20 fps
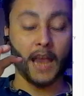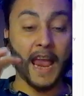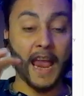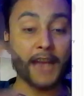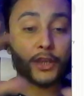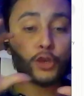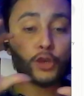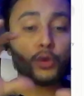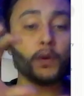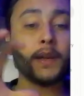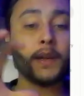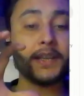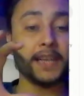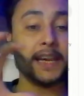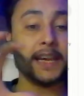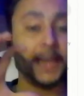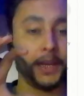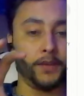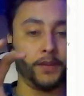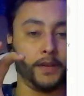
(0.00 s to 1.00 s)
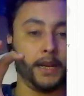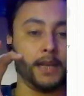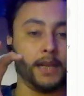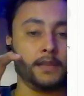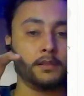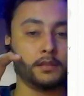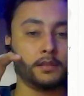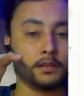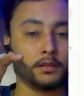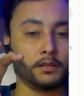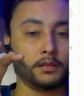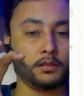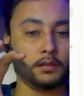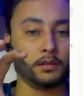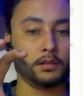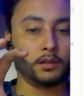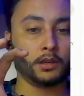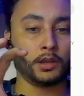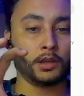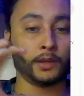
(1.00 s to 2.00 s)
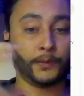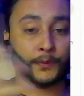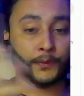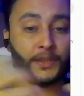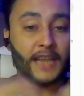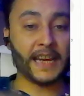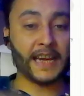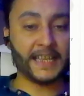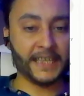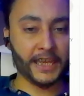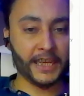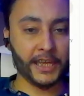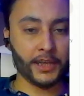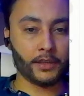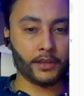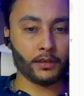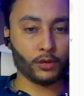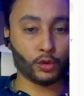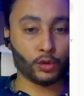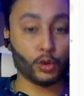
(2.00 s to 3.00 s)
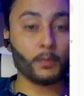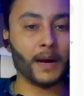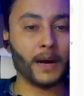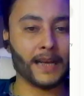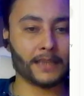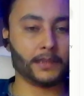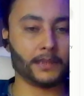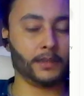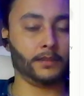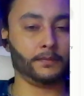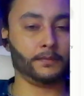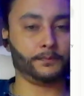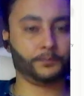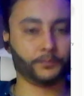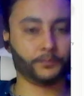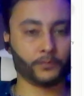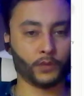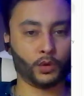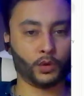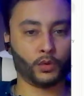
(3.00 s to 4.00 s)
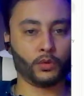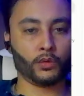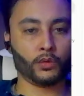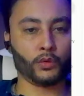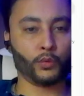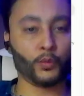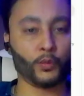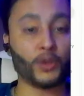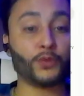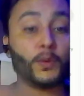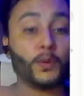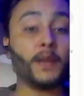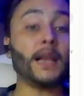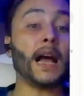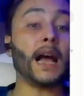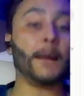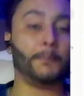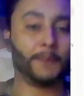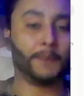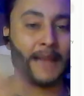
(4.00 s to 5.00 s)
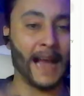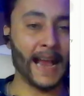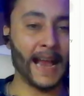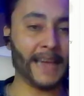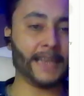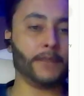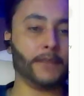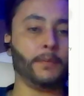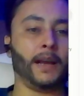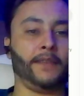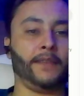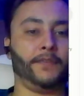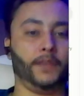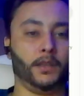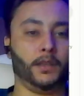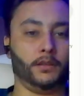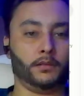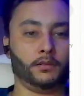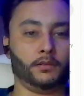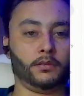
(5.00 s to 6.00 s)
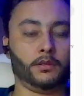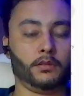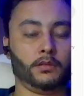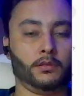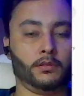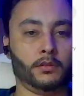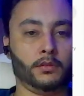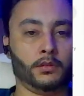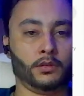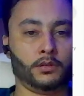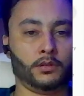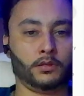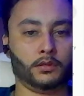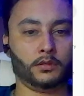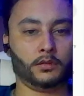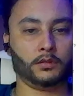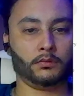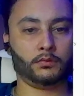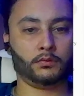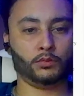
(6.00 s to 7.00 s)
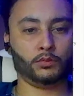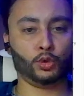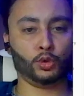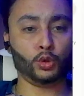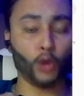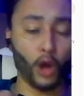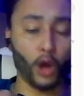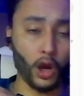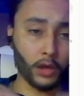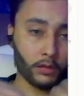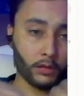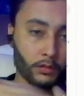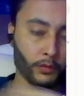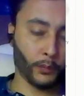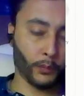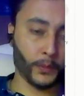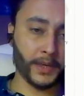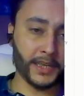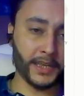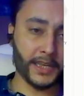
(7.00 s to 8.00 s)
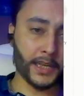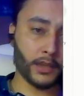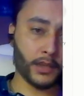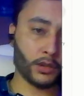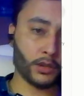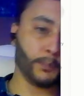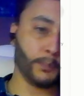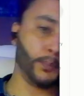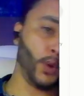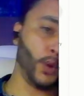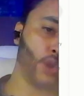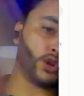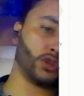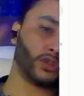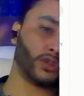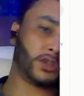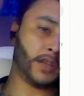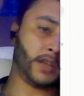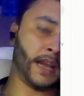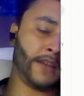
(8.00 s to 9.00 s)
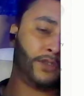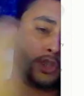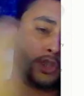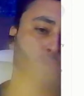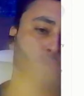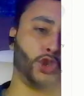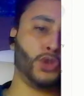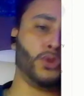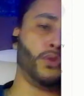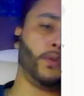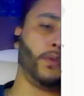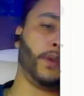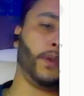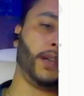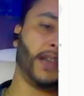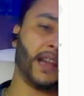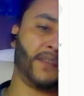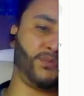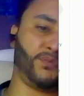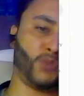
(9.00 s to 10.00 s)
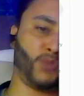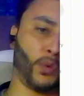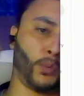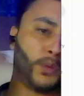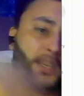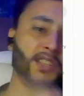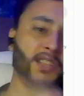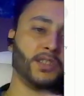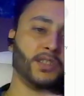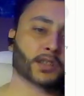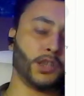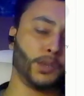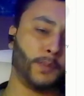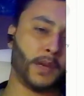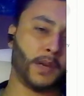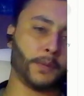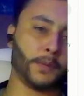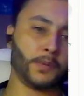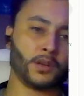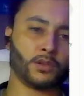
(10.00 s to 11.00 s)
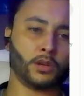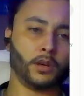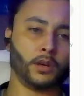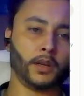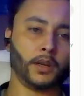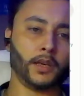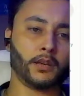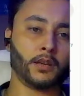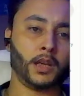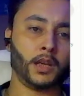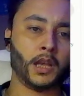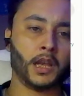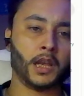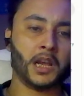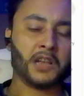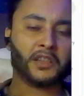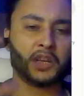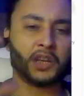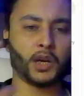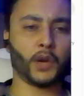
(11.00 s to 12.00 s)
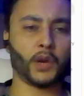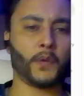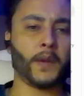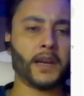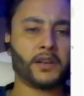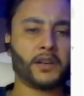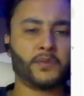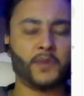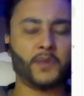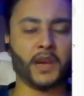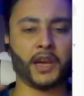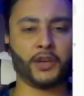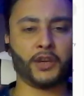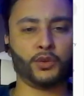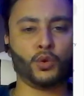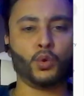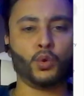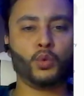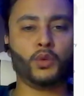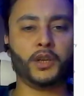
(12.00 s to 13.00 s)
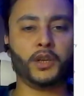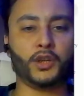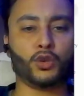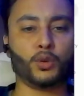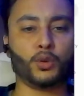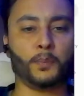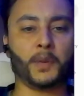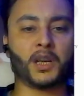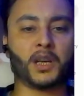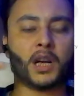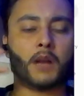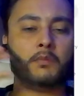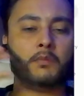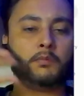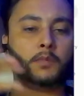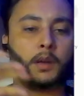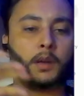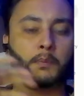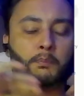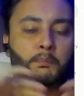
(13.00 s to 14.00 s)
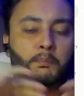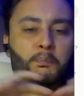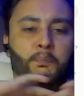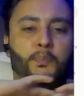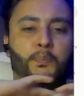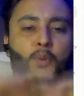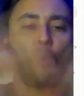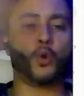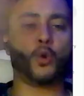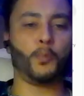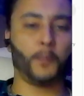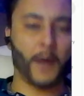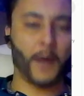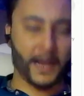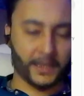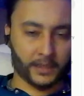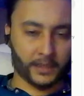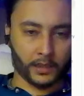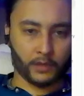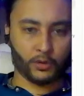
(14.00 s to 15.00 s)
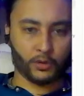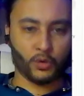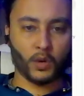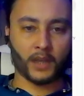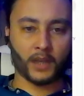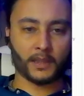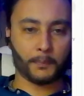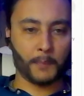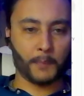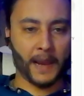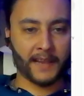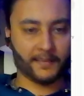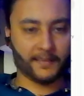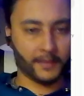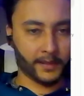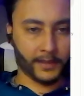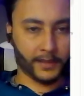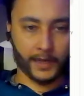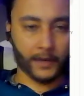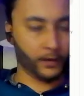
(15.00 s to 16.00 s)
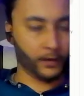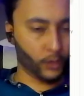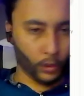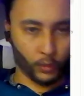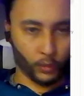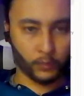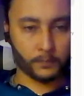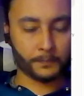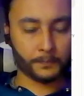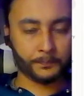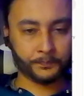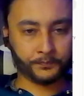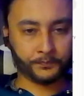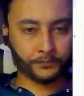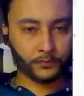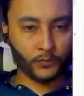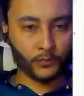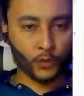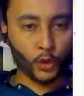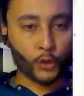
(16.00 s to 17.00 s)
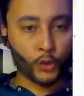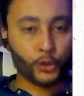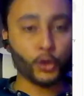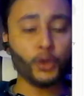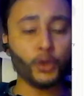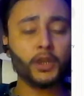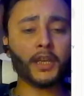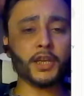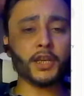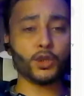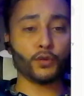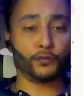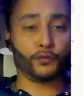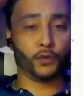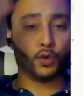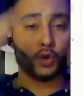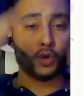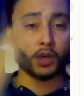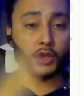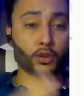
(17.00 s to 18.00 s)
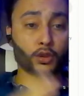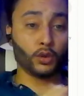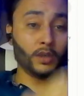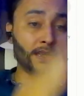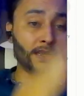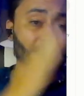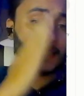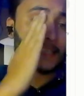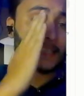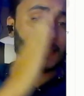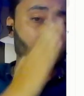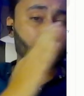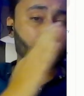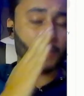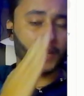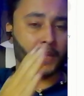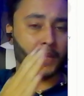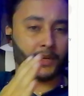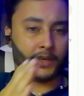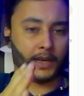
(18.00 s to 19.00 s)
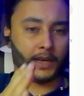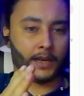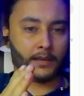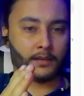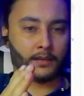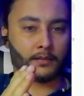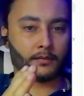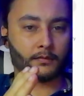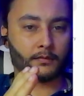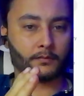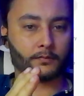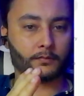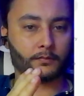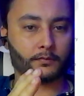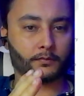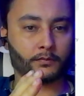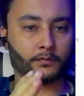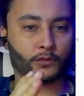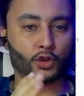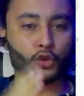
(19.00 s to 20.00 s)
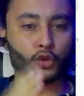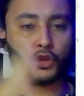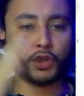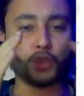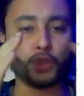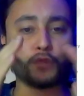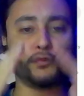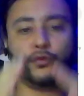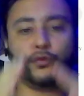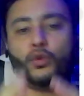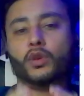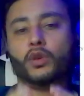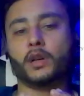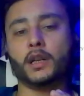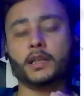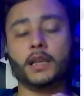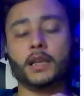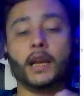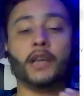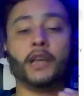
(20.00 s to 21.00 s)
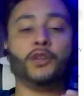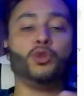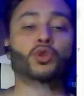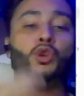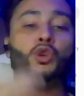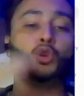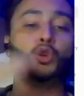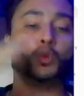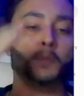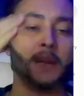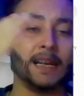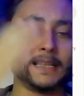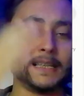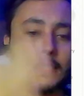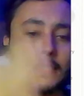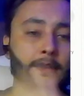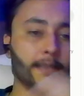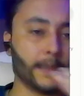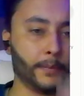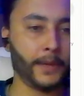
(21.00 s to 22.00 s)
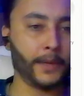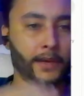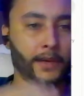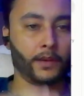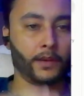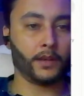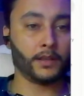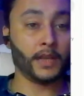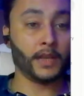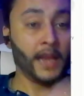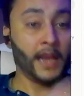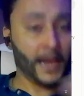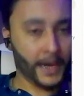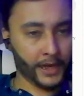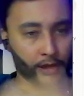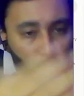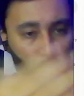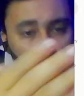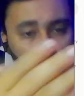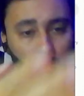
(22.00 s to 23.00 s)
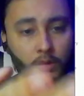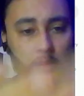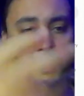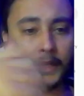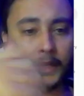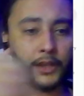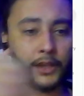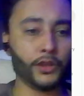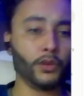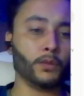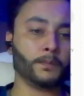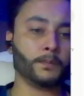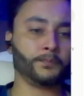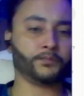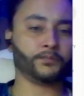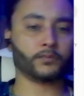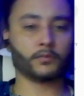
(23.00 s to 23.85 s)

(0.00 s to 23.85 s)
accurate areas which I need to master, which will apply in my field. Not reading the books and the theory and the research papers on it, the correct way you need to become a pro Python, you are the Python king. No, you need to focus on some areas. You need to focus and you need to master some areas. It's also telling you